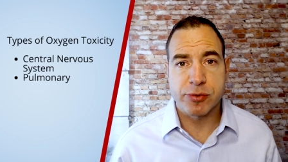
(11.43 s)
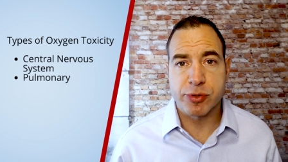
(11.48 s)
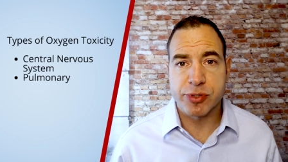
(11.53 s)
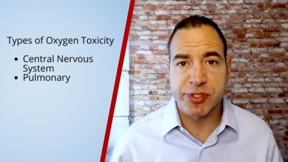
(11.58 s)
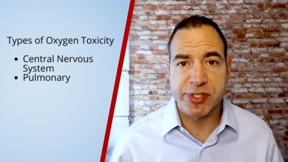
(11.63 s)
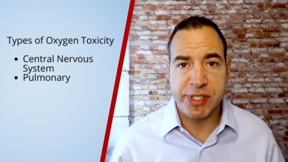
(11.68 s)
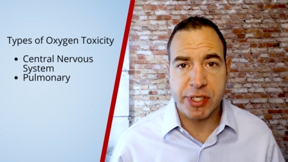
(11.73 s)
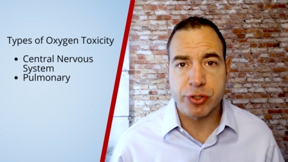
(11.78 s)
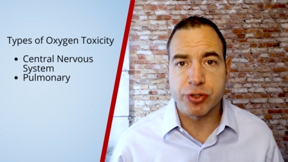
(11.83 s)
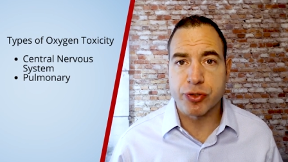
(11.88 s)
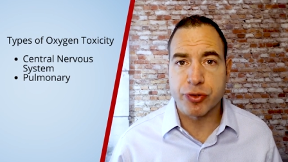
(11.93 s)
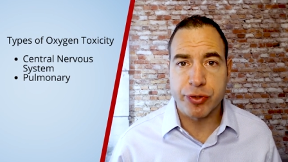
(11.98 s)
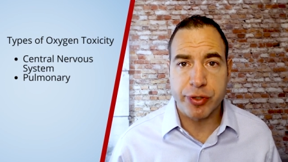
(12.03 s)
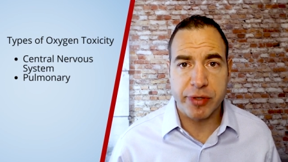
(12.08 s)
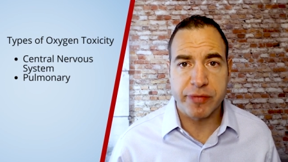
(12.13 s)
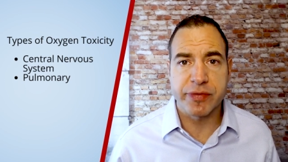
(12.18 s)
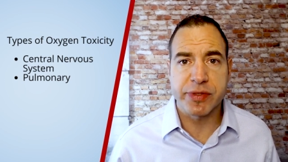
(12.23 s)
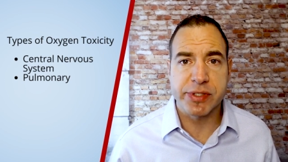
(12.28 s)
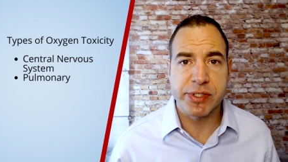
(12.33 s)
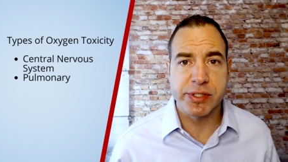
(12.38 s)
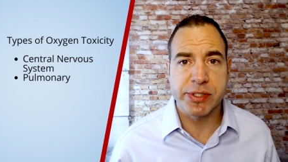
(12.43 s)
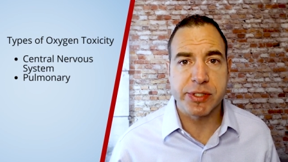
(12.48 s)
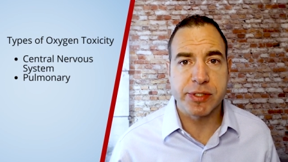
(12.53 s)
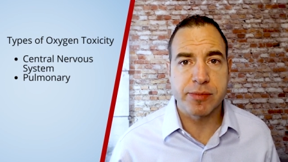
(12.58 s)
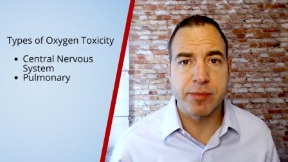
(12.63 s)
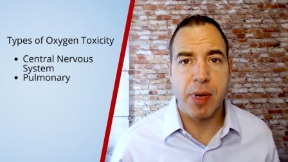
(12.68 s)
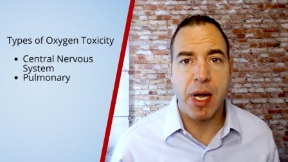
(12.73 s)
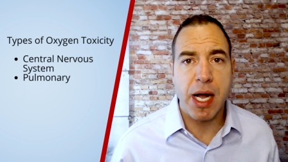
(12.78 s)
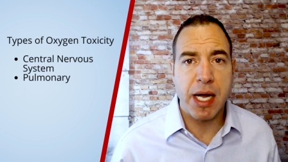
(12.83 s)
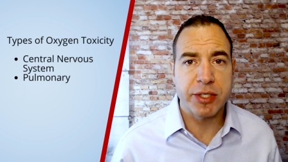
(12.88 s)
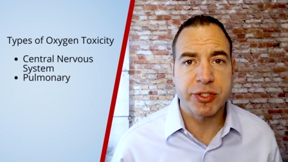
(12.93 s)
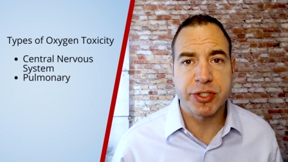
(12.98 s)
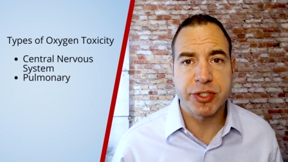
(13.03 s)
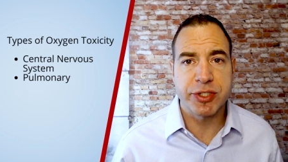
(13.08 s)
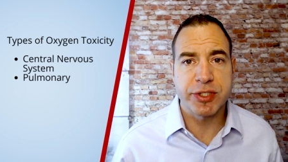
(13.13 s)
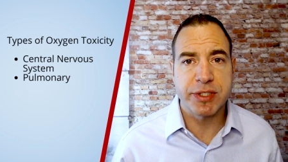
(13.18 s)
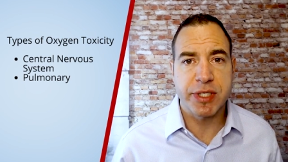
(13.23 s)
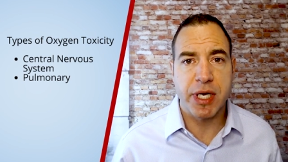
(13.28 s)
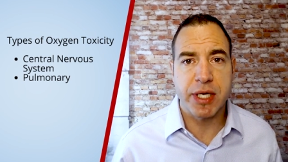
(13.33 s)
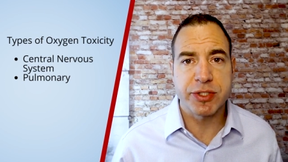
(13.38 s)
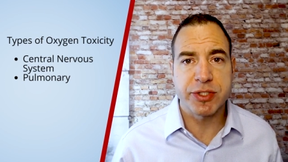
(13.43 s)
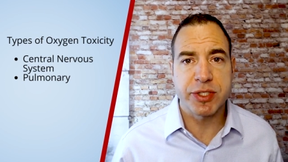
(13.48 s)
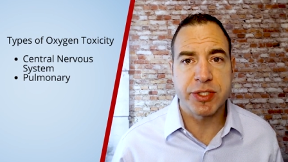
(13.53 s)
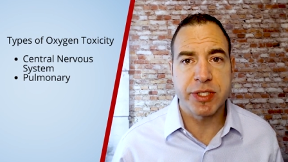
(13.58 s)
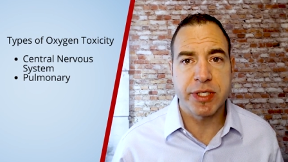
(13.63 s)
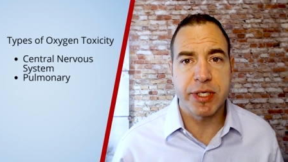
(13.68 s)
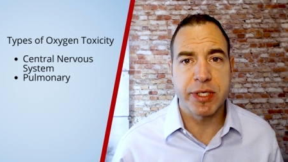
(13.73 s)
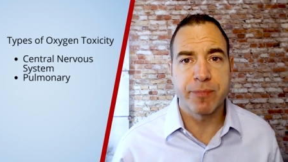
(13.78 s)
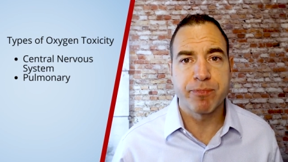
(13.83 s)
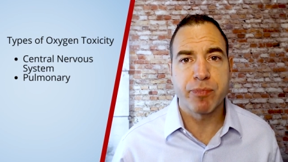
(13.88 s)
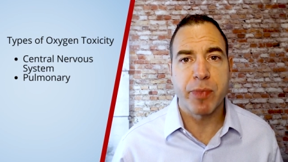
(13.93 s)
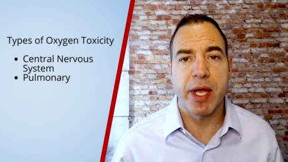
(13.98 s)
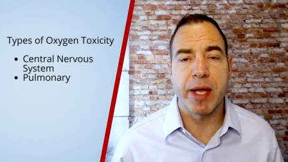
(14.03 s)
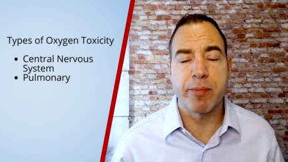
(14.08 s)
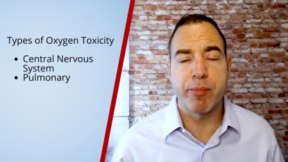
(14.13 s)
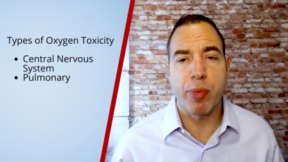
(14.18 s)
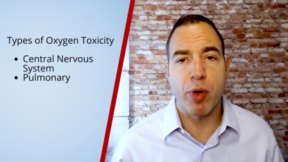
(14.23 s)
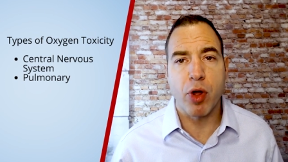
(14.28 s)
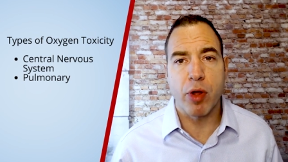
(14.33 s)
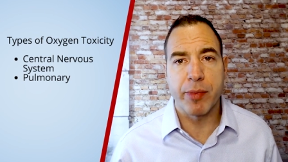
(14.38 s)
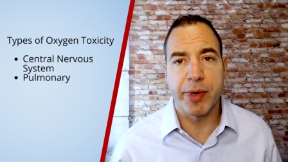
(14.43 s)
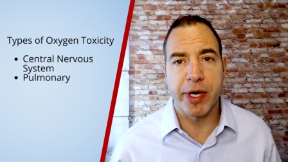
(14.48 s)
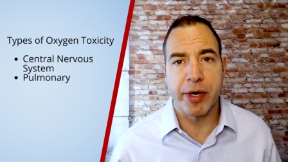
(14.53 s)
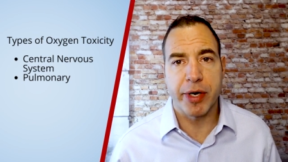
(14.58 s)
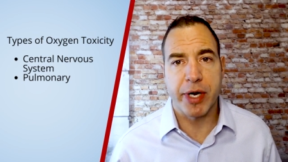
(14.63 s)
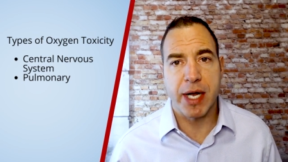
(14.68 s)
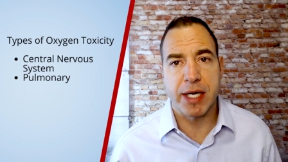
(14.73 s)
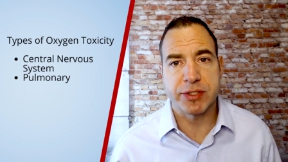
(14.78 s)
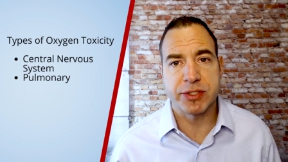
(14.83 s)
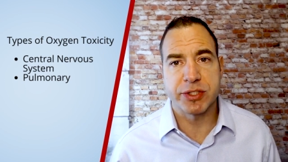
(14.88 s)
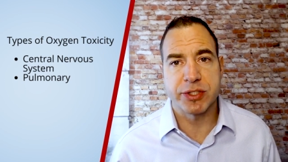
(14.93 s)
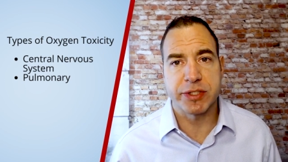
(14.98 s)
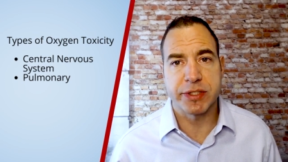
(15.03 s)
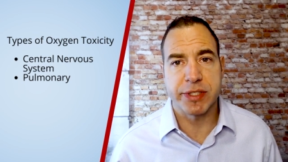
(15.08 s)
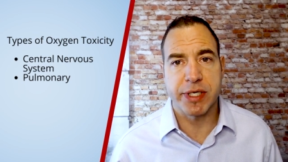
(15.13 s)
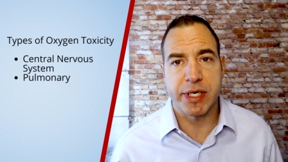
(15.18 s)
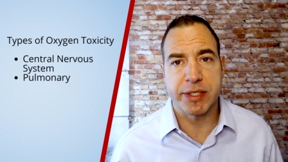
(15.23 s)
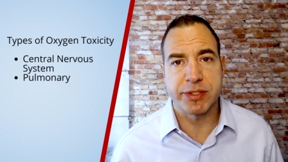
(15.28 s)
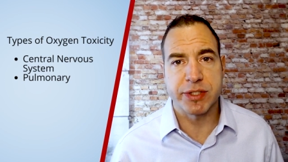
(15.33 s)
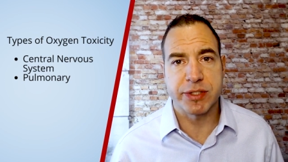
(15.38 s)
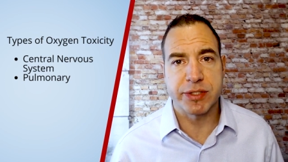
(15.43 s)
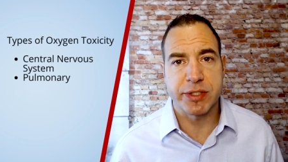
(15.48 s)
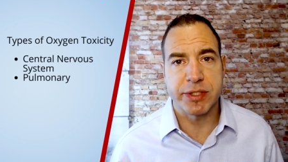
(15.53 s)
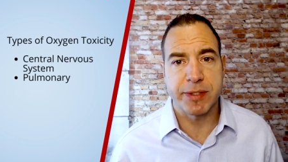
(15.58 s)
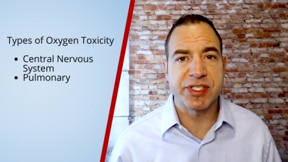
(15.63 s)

or central nervous system oxygen toxicity, and pulmonary oxygen toxicity.